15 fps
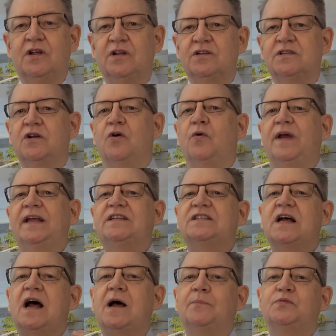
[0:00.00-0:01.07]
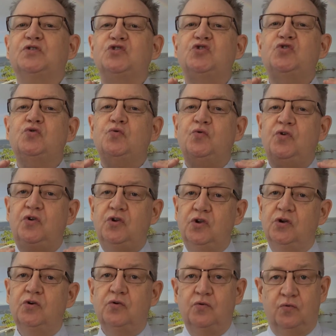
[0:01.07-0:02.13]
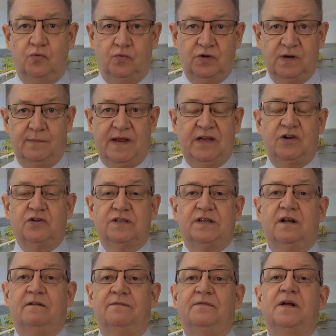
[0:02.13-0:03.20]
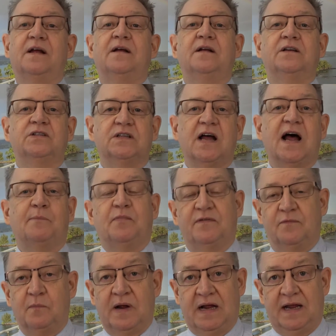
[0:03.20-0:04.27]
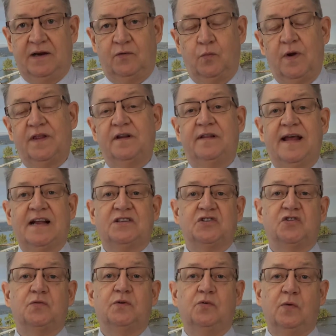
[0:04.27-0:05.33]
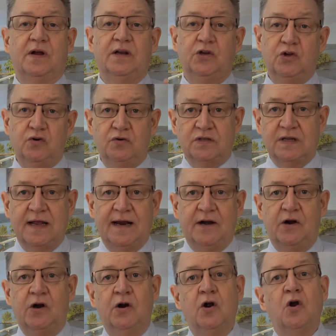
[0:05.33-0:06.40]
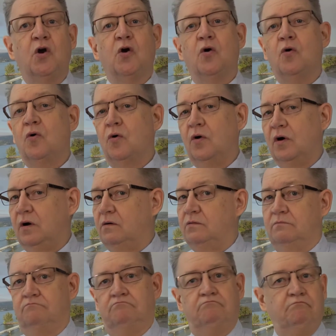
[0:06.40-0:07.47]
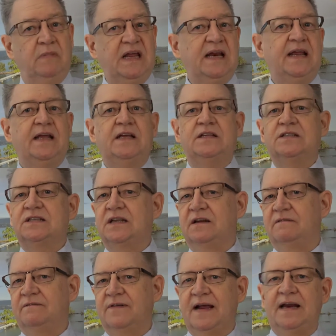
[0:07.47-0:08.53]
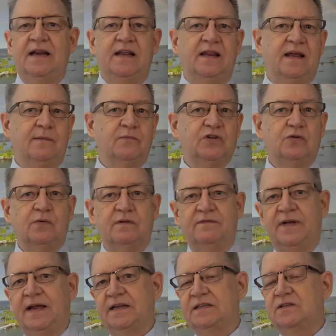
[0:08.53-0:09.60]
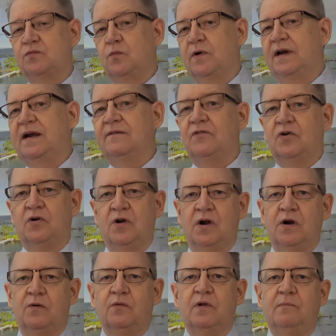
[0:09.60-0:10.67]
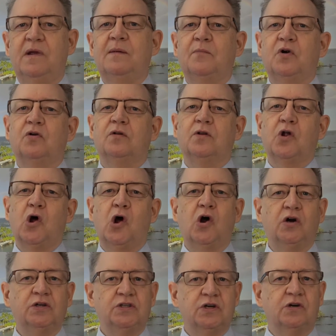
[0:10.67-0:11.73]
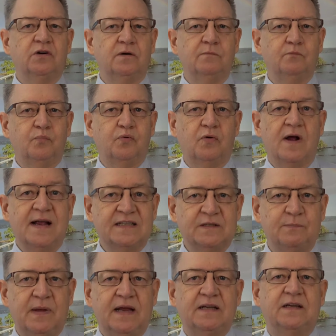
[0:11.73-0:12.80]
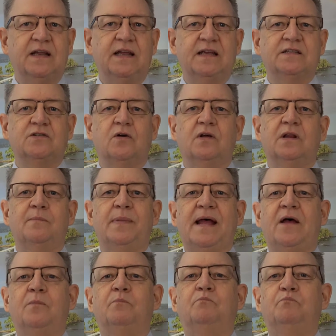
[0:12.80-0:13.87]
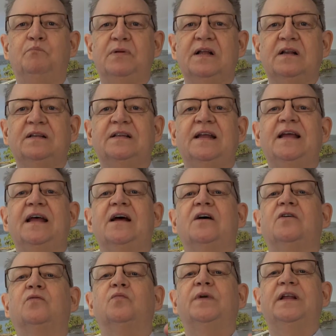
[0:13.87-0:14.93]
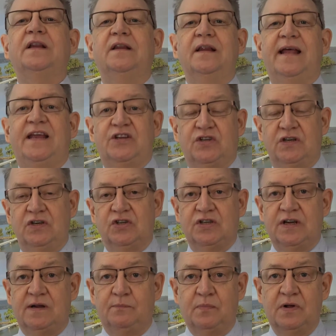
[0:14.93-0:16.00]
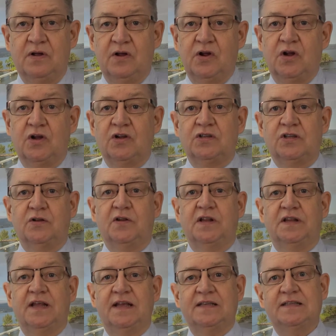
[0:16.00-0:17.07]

So it's up to you to make yourself top of mind, whether that's through a newsletter or meetings, inviting them to events, whatever. Remember, long-term prospecting is all about building a relationship so that they